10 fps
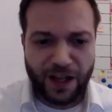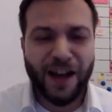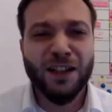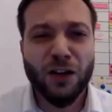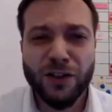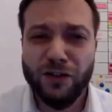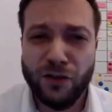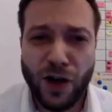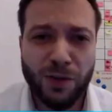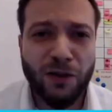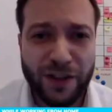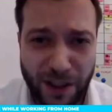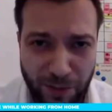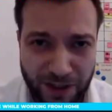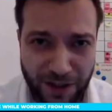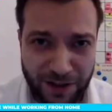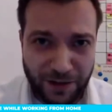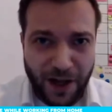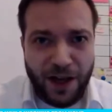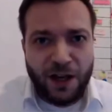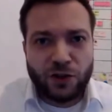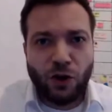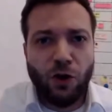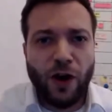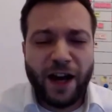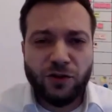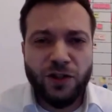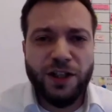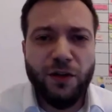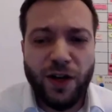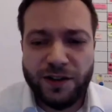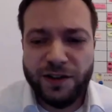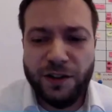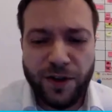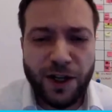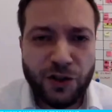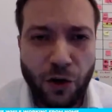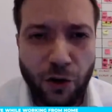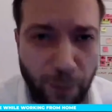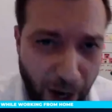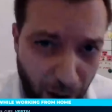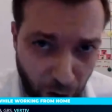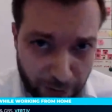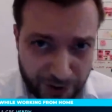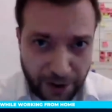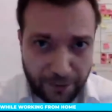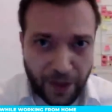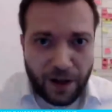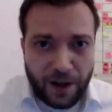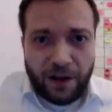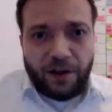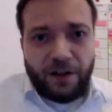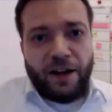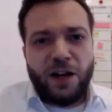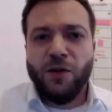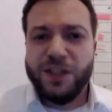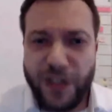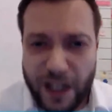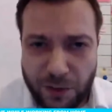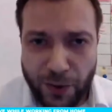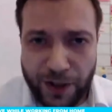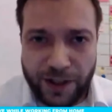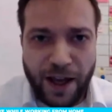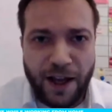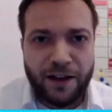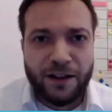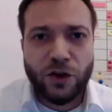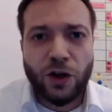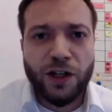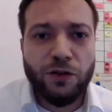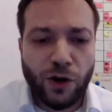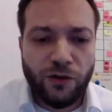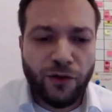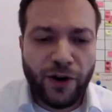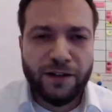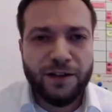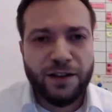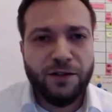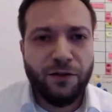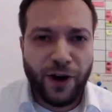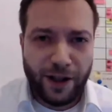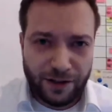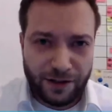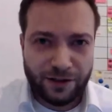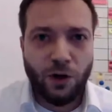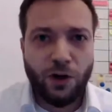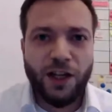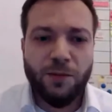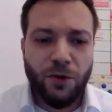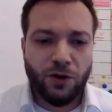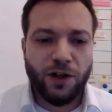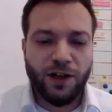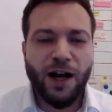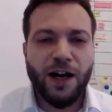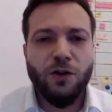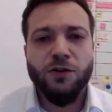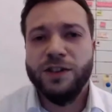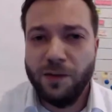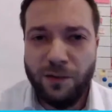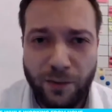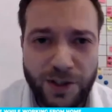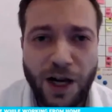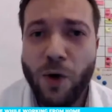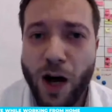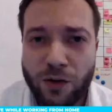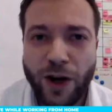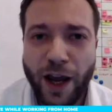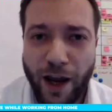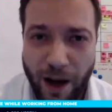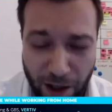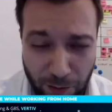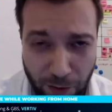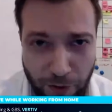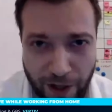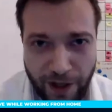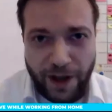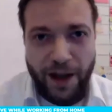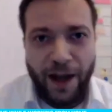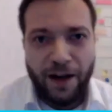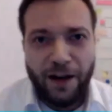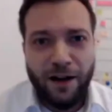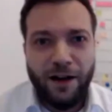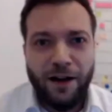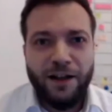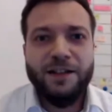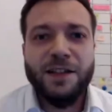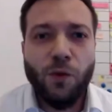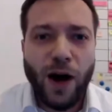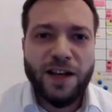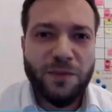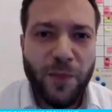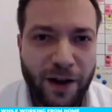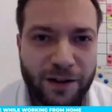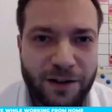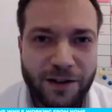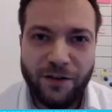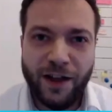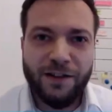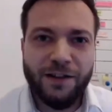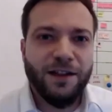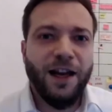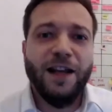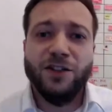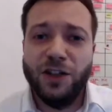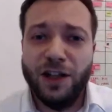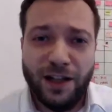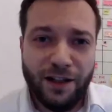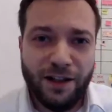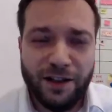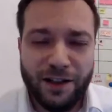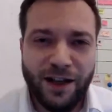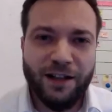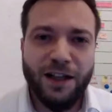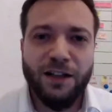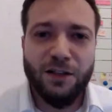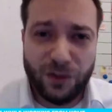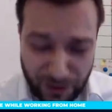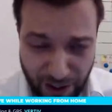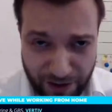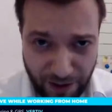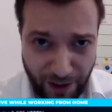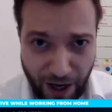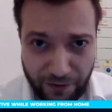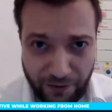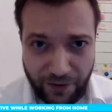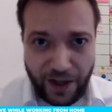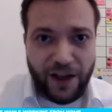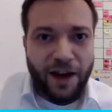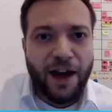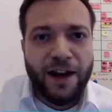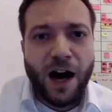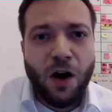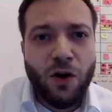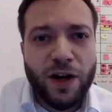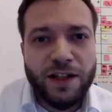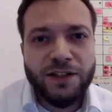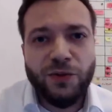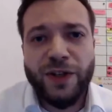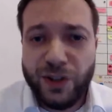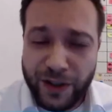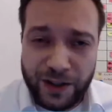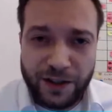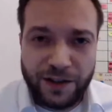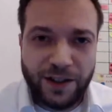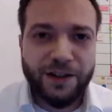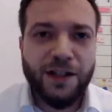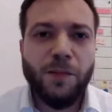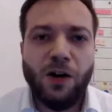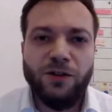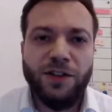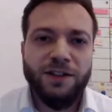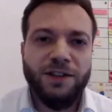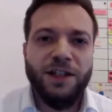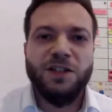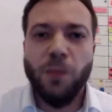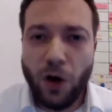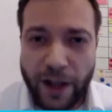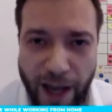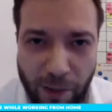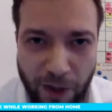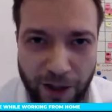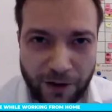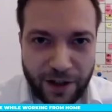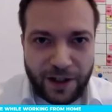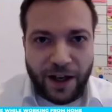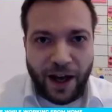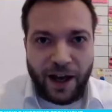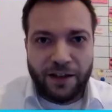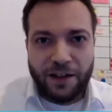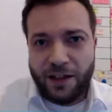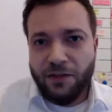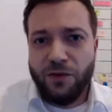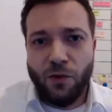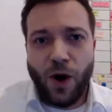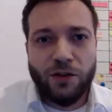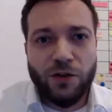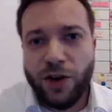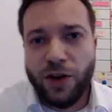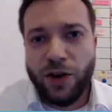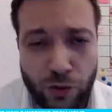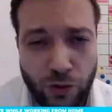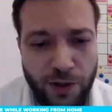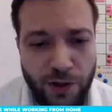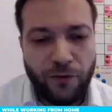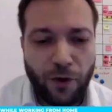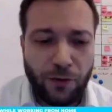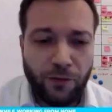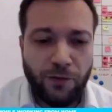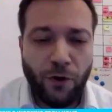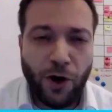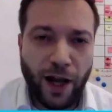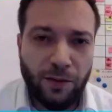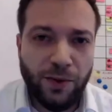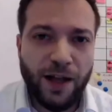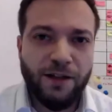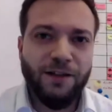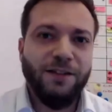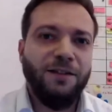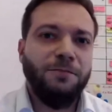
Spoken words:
had a lot of trouble with the business. So actually, he was in the verge of bankruptcy. He was desperate. And talking to a friend, the friend told him, look, I know someone who can help you. And it's a wise man that allegedly had a lot of success in life. And now he's retreated in the mountains in a small cabin. And if you want, you can go to him for help. And